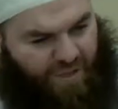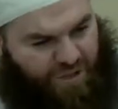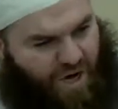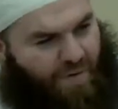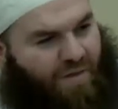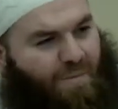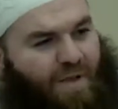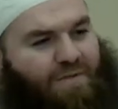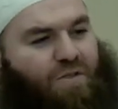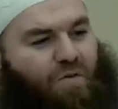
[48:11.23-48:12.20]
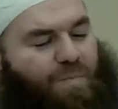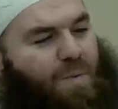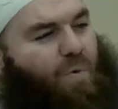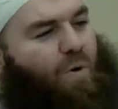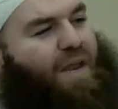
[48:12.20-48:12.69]
sharing the message of
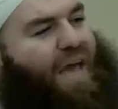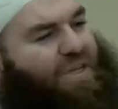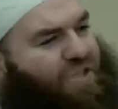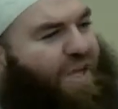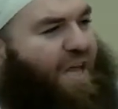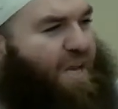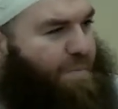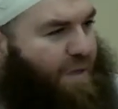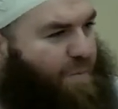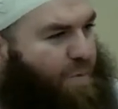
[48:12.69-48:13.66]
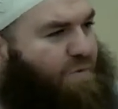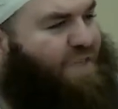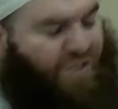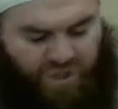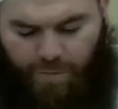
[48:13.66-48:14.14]
people and educating people,
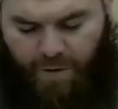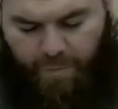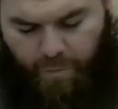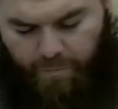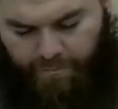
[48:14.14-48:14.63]
teaching people.